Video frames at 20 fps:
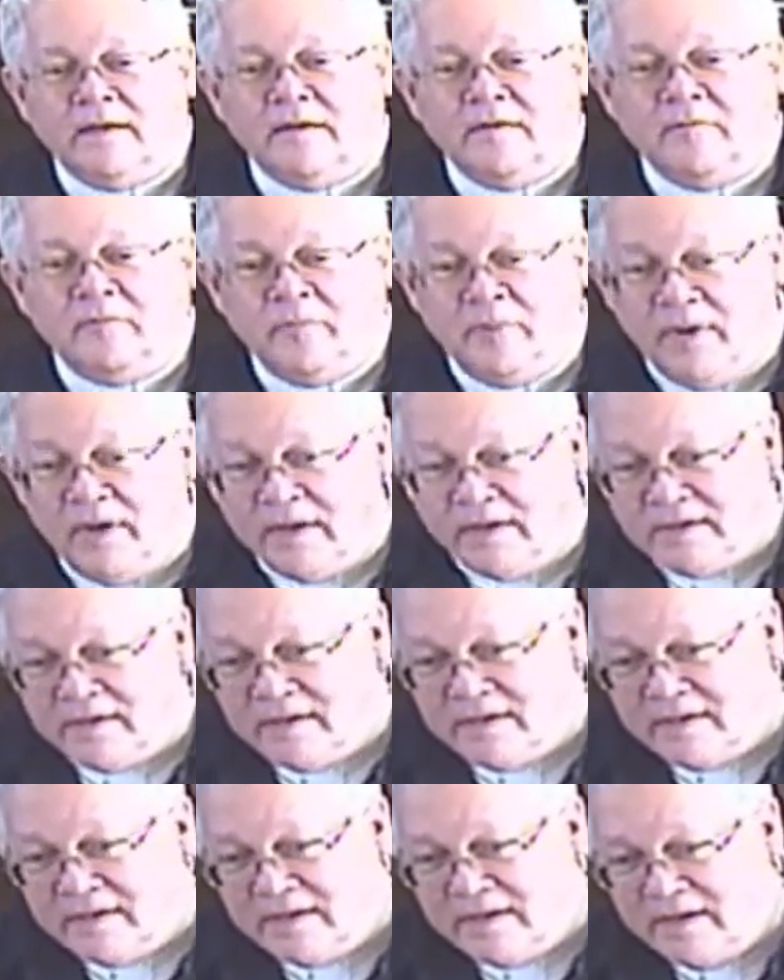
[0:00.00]

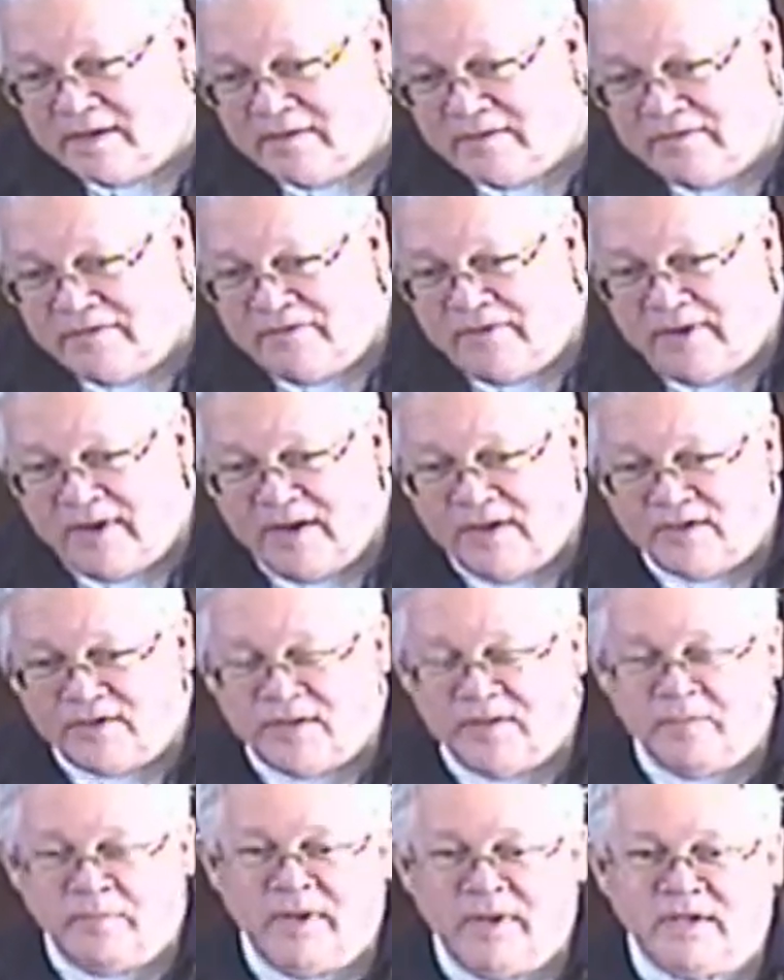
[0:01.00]
but didn't finish
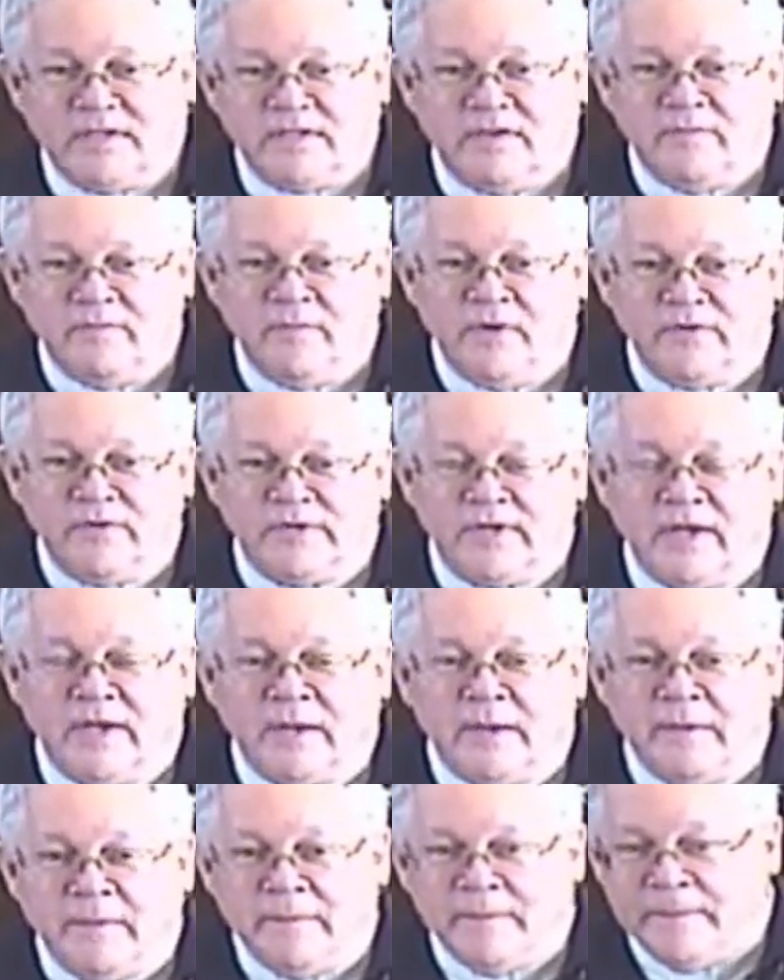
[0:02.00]
the piece of
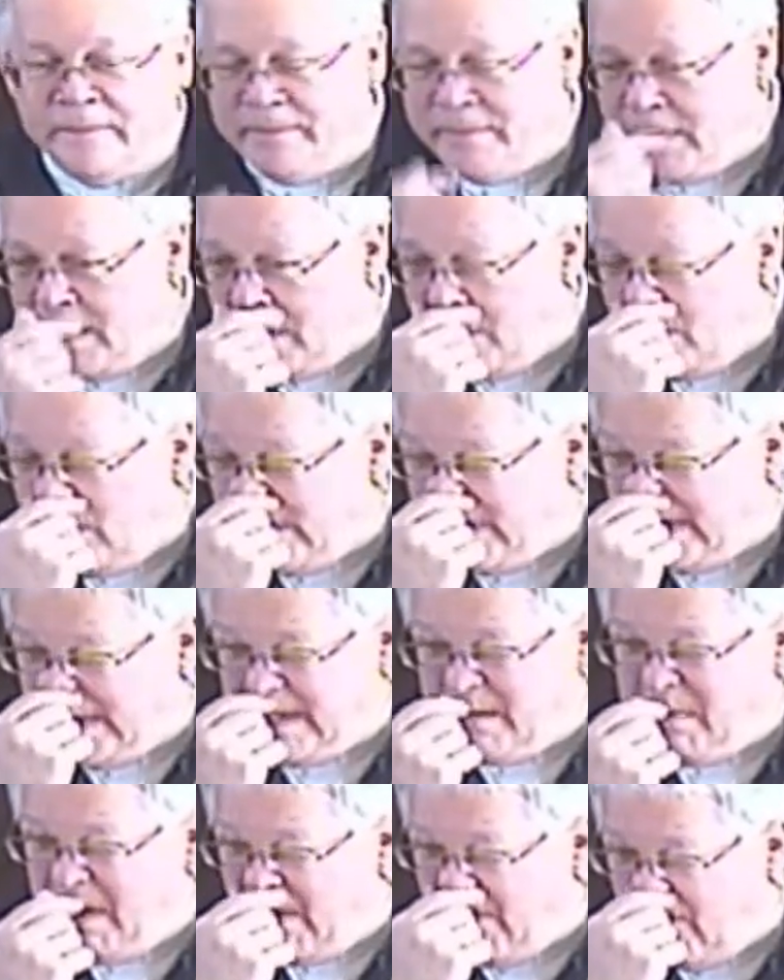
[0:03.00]
music, which
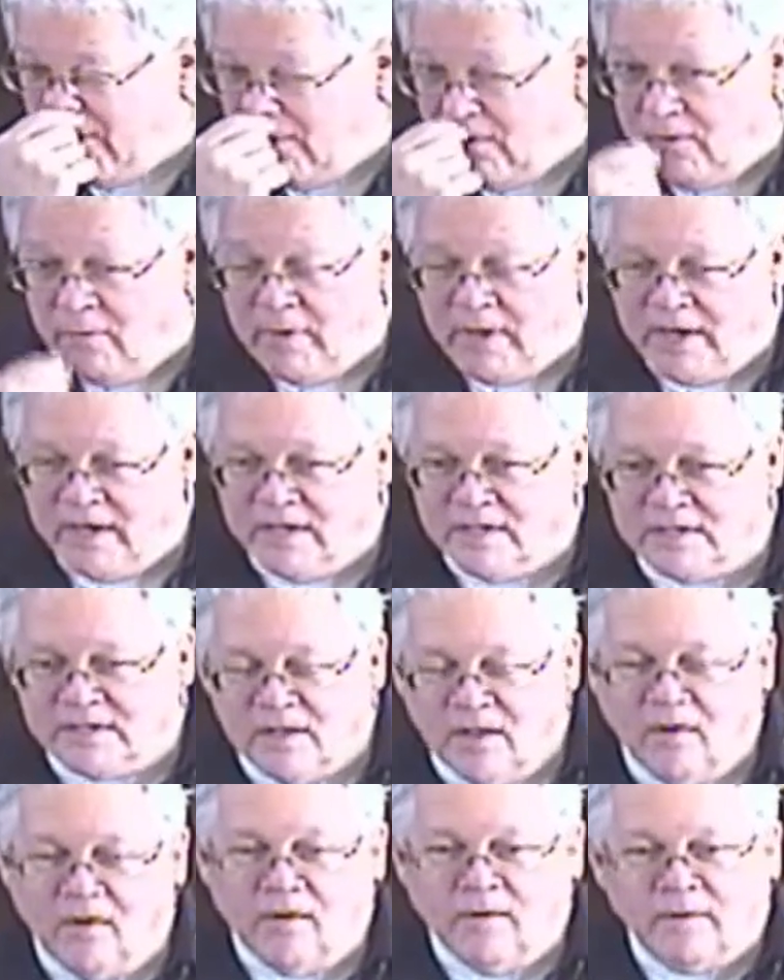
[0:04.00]
is about 4 minutes
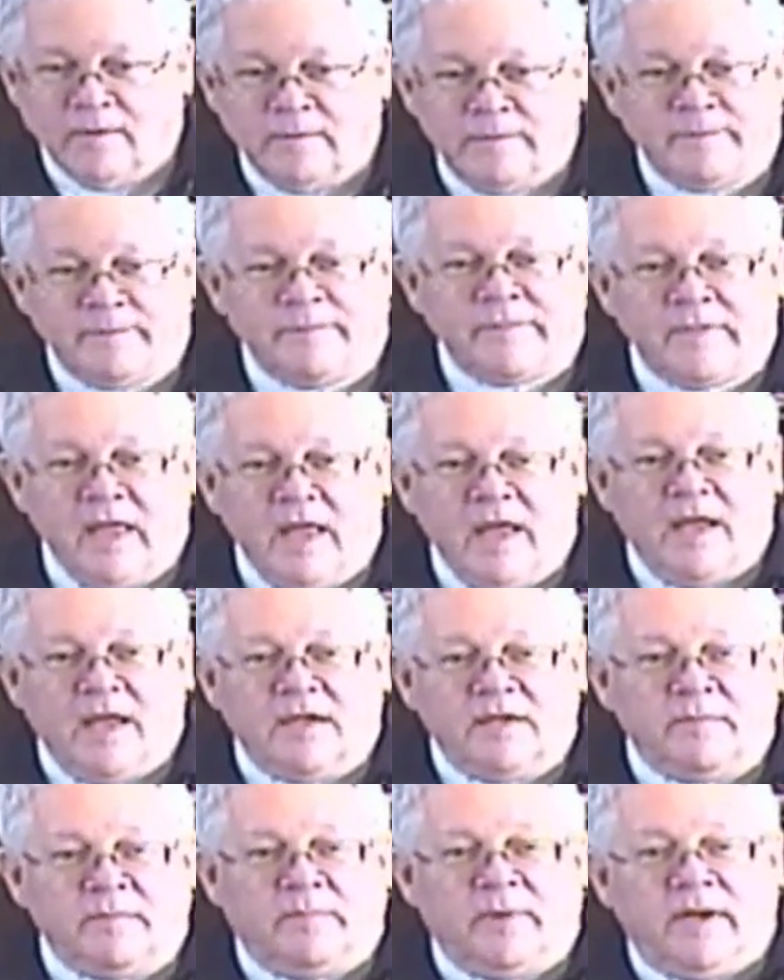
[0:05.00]
long.
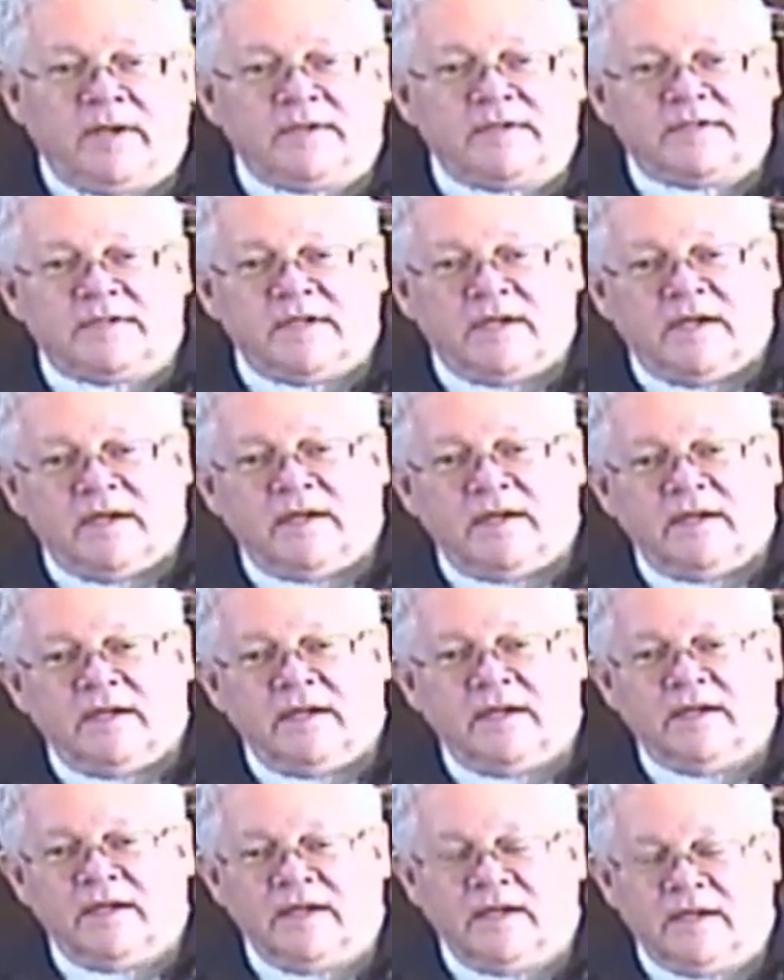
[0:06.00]
But I
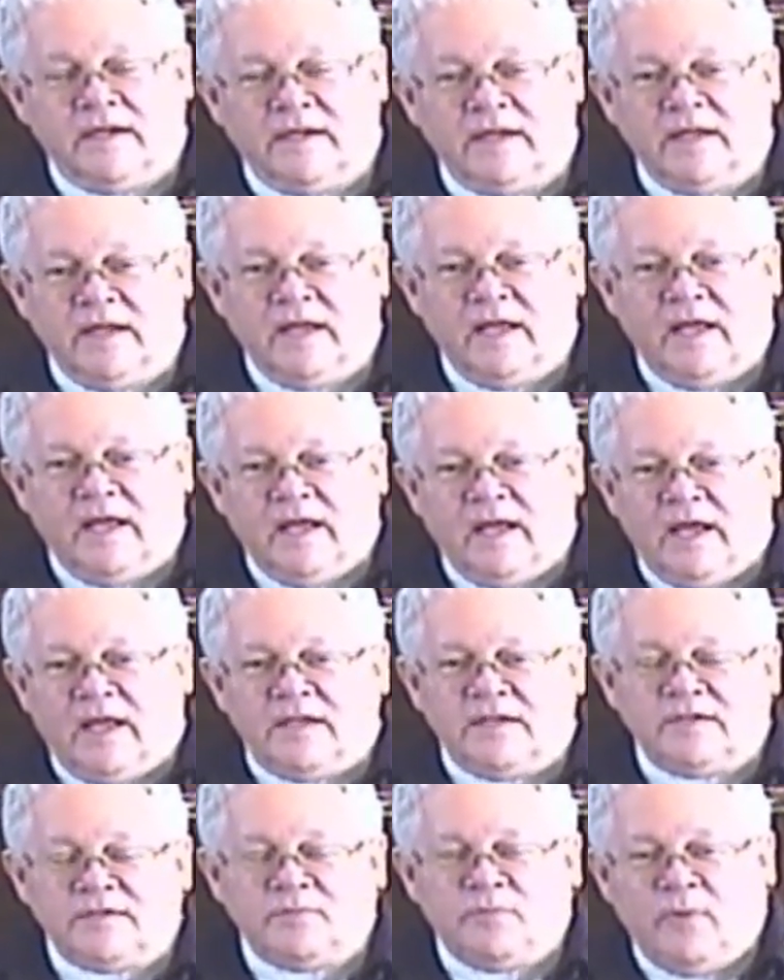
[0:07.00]

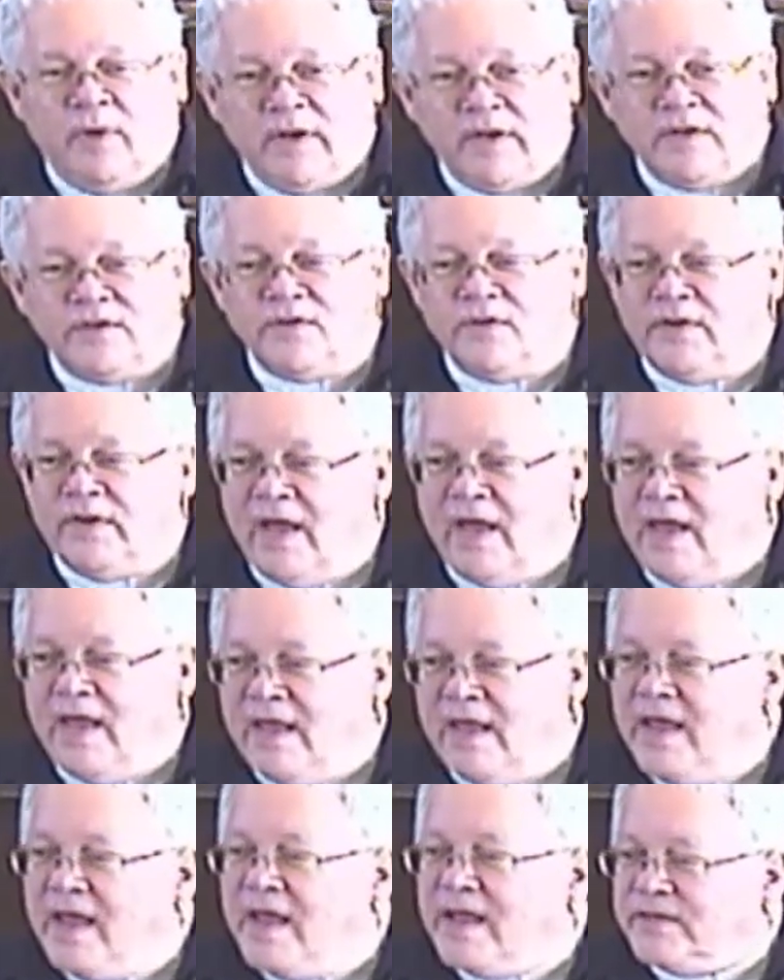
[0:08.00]
just wanted you
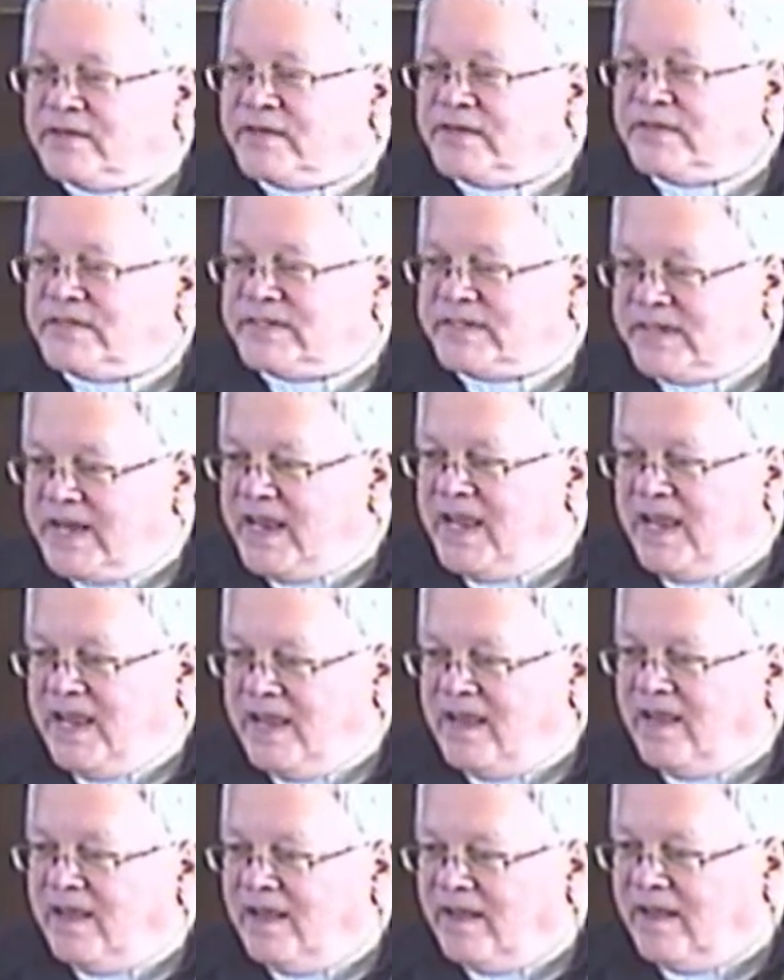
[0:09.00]
to
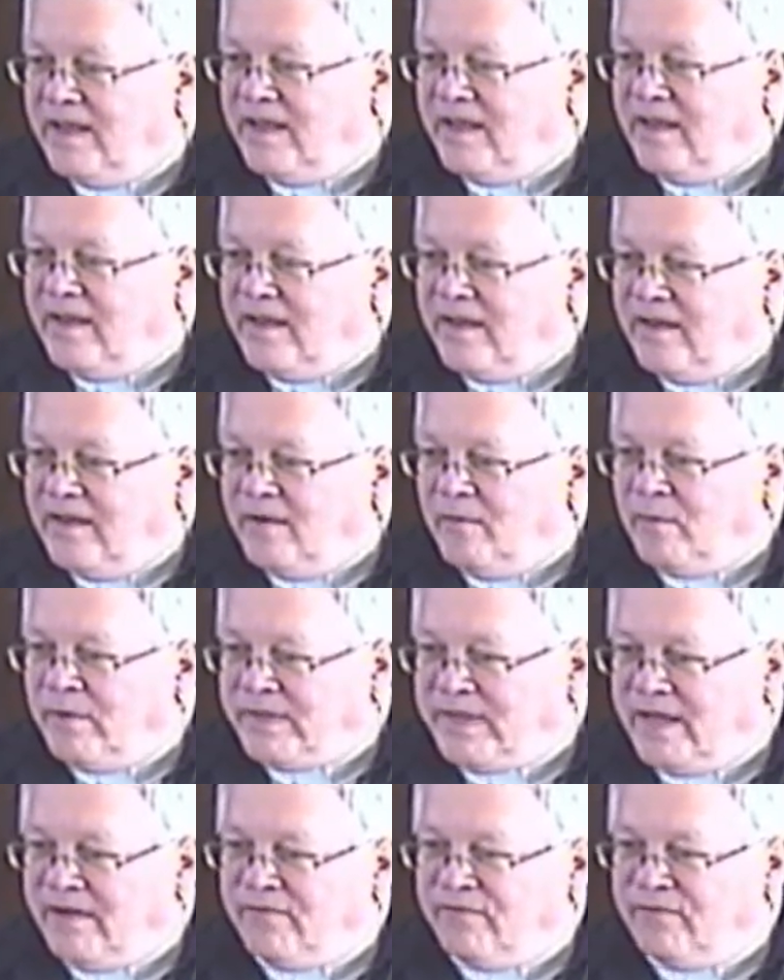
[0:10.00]
see what
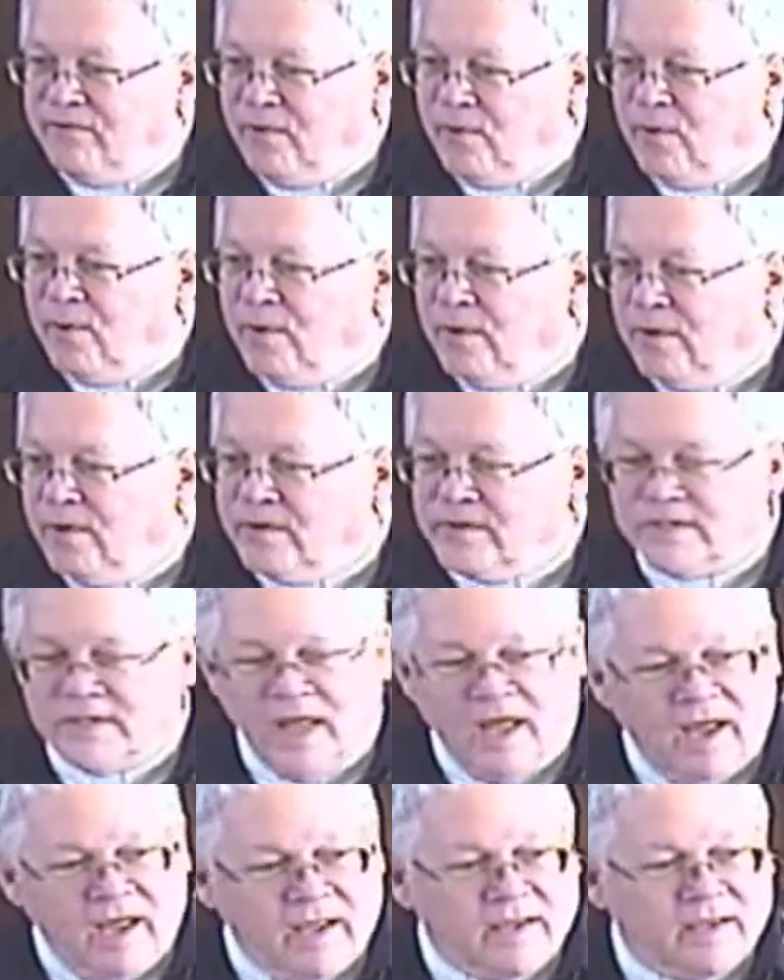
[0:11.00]
that floor looks
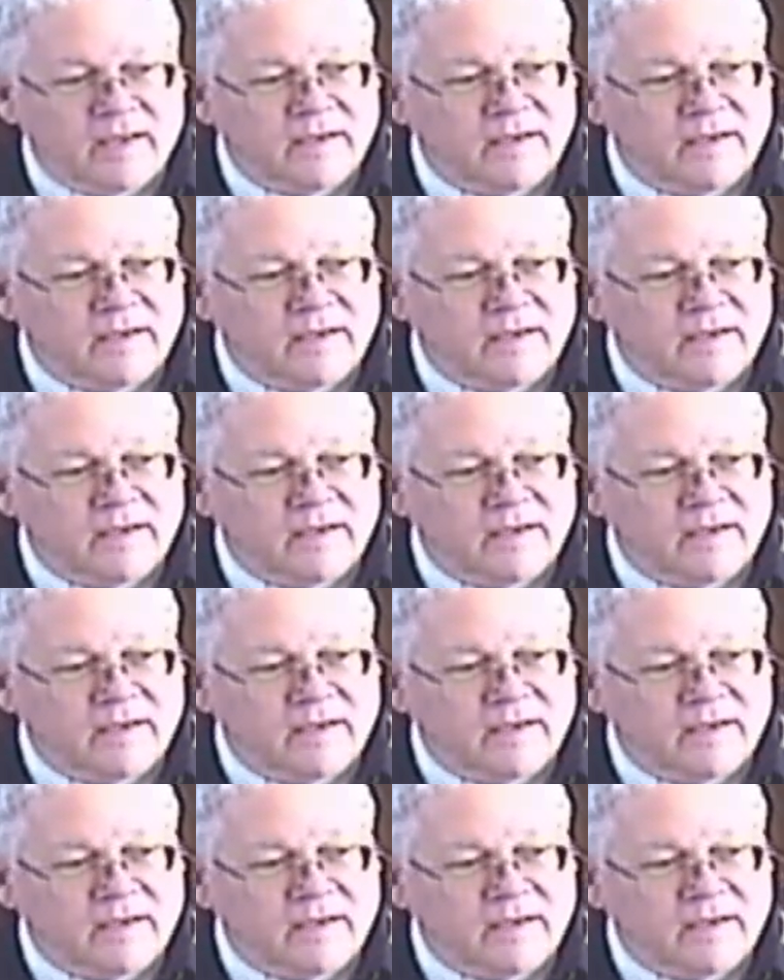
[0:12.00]
like.